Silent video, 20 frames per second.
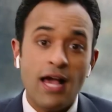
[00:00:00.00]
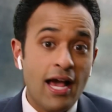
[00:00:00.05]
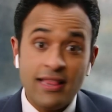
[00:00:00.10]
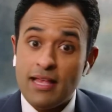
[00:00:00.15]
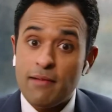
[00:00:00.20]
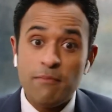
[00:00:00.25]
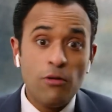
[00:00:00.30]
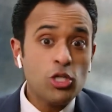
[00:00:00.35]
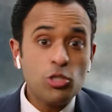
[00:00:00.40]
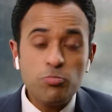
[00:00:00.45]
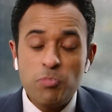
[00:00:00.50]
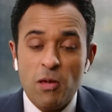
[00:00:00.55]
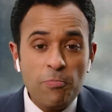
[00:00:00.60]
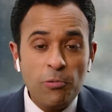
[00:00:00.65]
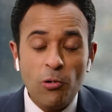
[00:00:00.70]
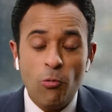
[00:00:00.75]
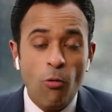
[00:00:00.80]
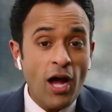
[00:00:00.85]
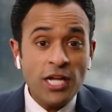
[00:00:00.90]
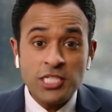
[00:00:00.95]
and that most
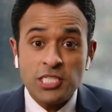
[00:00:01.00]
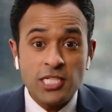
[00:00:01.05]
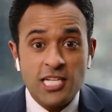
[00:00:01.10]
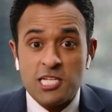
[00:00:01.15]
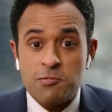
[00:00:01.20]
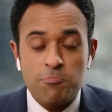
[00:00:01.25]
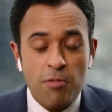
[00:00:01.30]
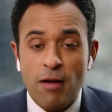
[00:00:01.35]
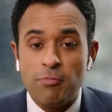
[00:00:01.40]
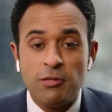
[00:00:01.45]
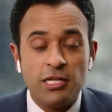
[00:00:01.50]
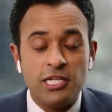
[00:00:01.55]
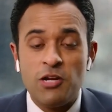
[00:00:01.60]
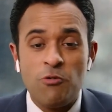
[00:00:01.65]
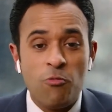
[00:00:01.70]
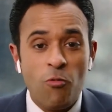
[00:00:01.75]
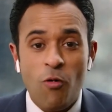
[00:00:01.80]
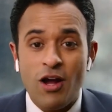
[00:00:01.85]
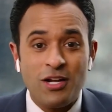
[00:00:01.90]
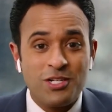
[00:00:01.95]
people watching this probably
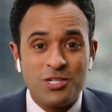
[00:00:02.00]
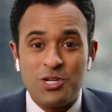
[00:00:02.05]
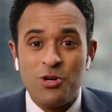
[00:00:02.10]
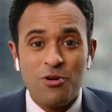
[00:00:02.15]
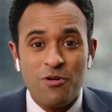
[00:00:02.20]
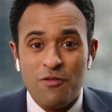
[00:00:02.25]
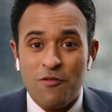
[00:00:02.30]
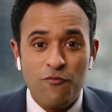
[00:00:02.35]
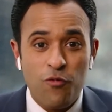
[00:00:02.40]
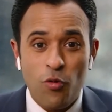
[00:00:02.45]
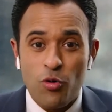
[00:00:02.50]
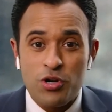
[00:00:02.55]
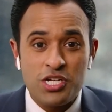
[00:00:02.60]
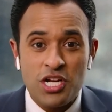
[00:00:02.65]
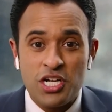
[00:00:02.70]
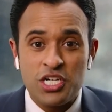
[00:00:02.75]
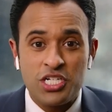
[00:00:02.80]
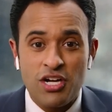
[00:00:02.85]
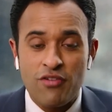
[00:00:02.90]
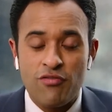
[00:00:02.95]
didn't want to
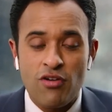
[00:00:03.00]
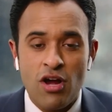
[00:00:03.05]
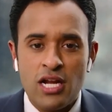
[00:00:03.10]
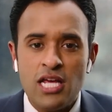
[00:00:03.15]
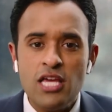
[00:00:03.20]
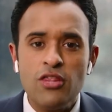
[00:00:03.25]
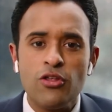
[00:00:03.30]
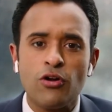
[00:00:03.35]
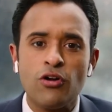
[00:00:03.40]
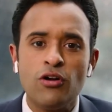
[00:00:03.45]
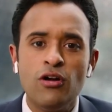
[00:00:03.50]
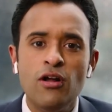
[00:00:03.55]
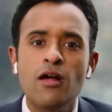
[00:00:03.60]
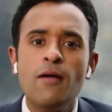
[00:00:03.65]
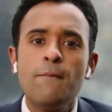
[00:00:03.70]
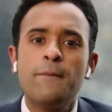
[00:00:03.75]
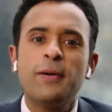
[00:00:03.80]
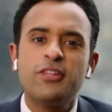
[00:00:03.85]
force on Chevron either,